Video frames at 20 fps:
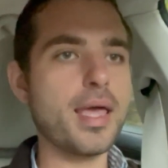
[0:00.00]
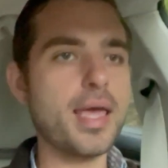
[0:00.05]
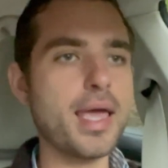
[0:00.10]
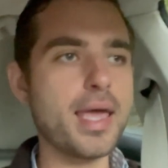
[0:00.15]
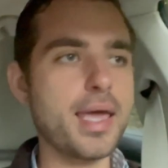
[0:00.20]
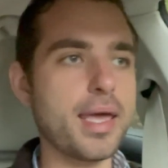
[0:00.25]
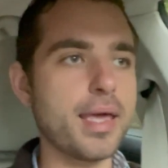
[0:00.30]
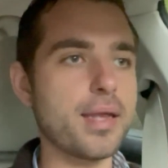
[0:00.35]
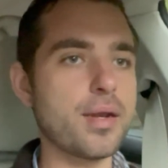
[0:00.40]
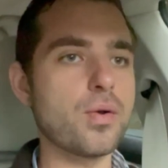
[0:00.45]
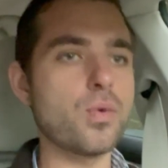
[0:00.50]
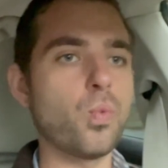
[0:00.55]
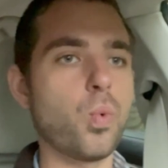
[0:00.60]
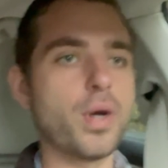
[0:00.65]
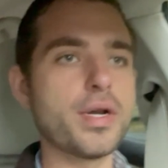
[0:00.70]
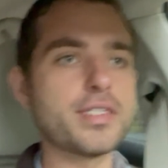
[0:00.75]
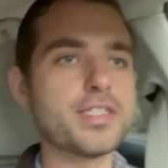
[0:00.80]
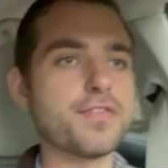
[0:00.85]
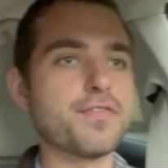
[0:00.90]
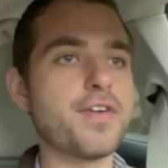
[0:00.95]
in
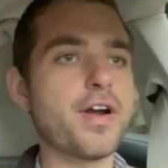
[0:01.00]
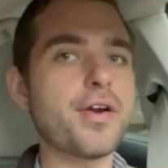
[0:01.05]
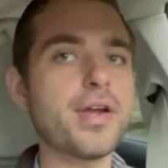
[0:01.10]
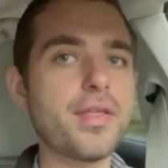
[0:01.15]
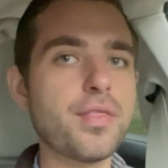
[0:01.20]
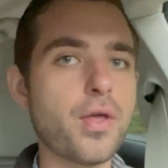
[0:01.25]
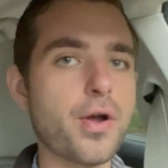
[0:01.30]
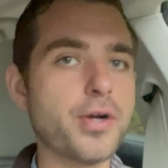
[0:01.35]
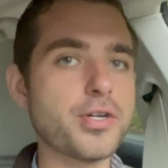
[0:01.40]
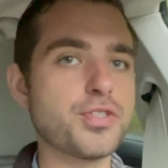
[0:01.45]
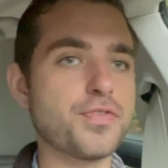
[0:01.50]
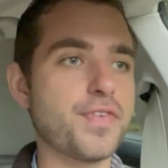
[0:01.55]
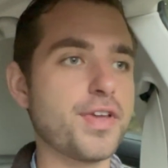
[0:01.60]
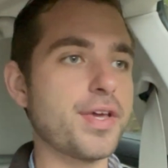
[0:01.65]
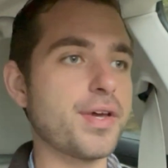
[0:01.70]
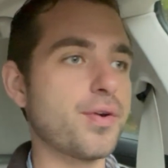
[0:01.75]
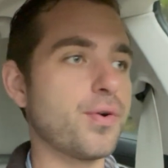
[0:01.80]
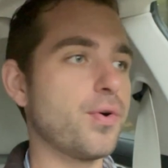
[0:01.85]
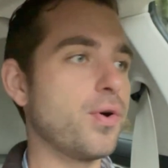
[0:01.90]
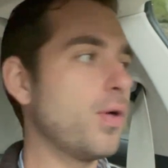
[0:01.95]
what is a very large
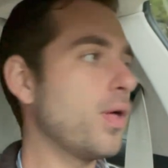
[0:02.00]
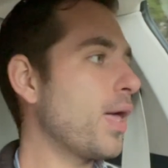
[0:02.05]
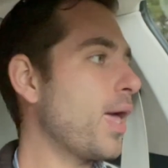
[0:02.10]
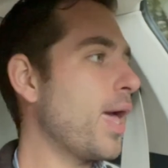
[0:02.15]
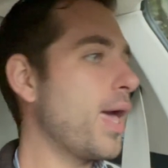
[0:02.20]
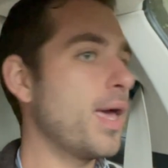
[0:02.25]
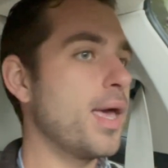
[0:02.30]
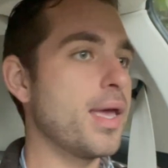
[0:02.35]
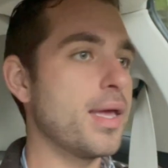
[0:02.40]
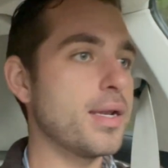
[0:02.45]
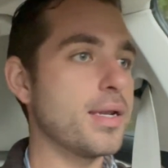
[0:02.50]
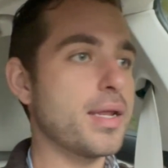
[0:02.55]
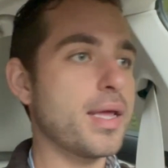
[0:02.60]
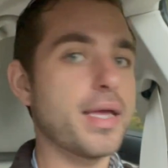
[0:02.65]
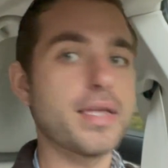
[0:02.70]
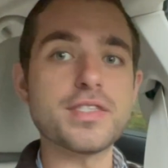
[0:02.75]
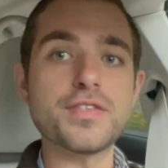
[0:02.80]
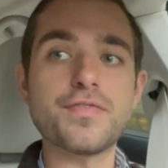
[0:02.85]
vehicle and it's